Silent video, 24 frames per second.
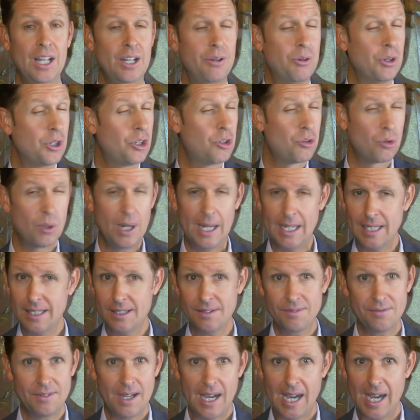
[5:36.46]
A great
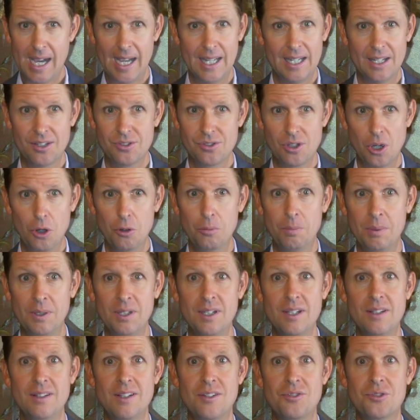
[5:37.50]
divide has
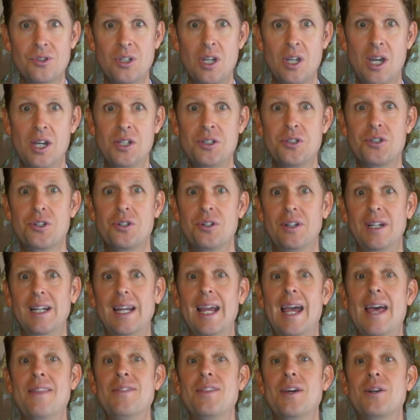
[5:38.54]
opened in this country,
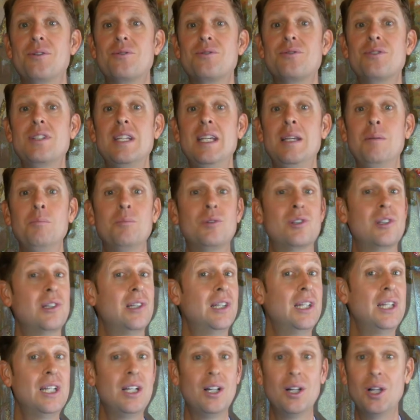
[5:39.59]
and there seems
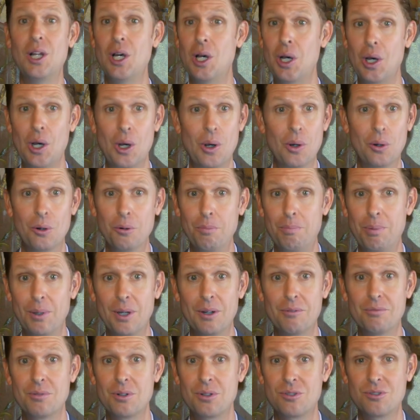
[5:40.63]
little hope
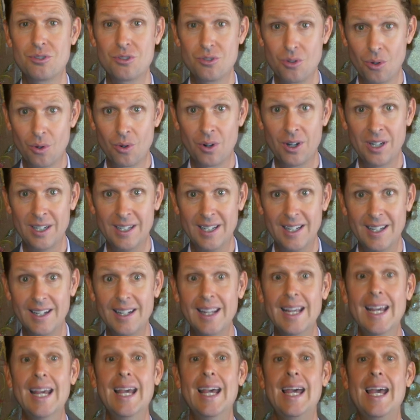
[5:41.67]
of restoring it
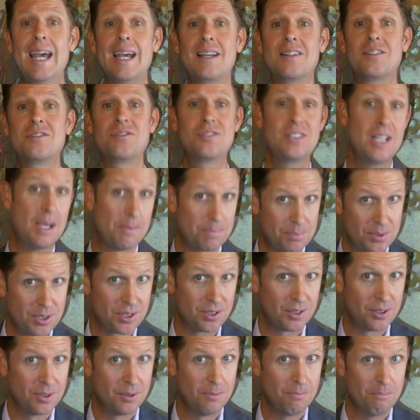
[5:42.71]
except
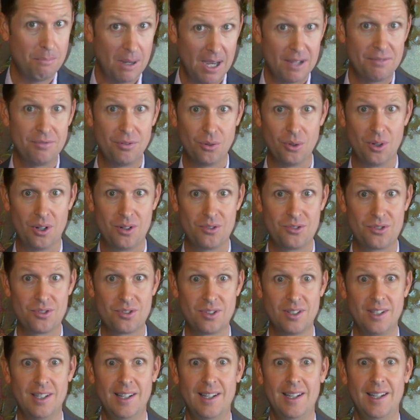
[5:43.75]
by
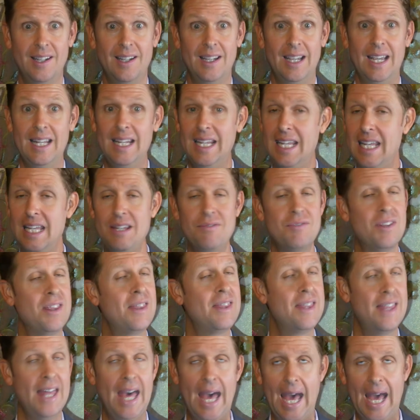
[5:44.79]
force. And
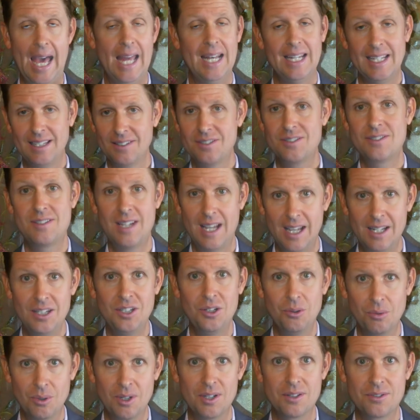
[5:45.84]
even that is
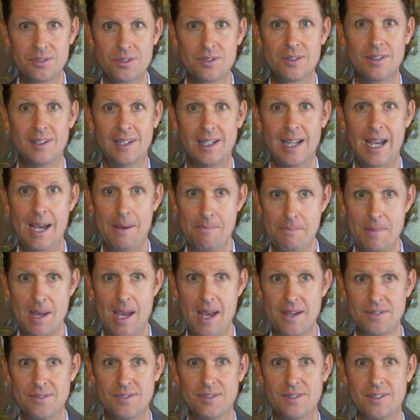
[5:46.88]
tenuous at
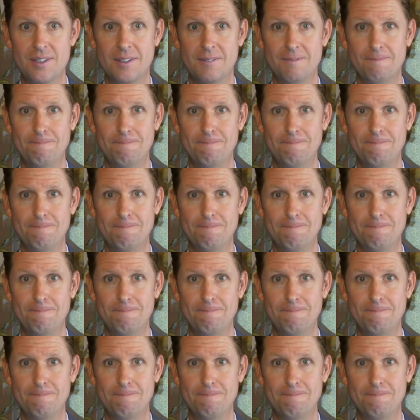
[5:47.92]
best.